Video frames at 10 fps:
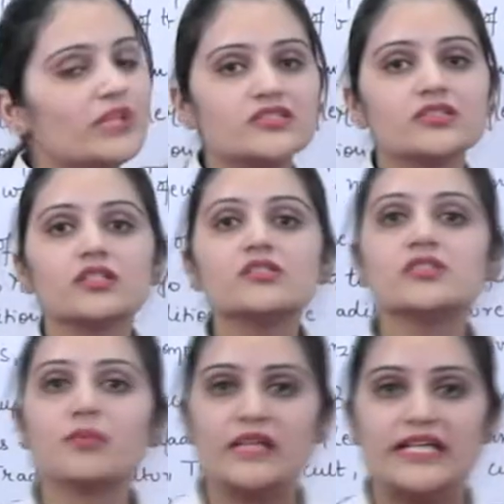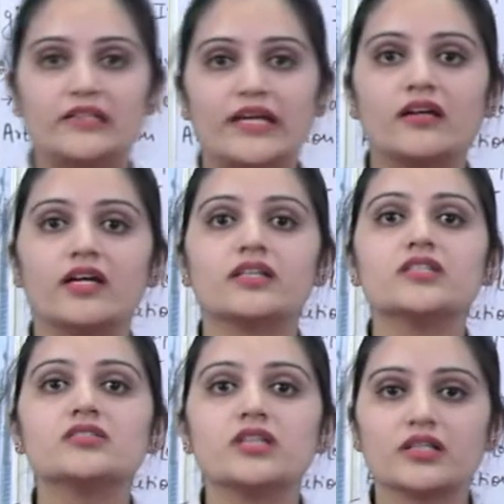means it is depleting, it
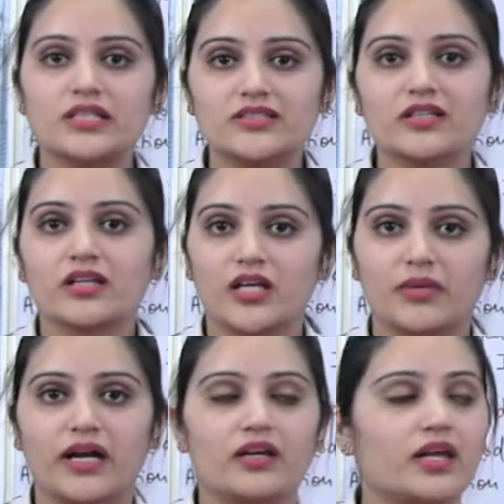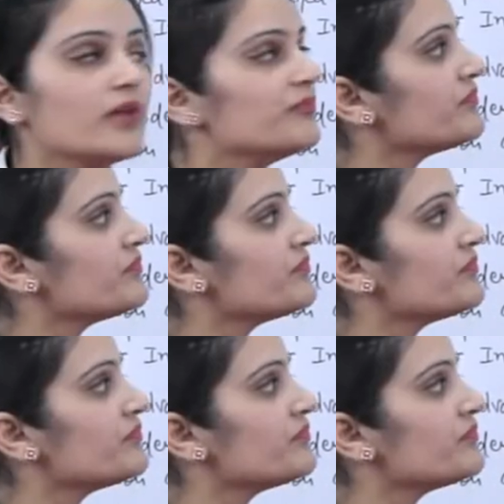is decreasing day by day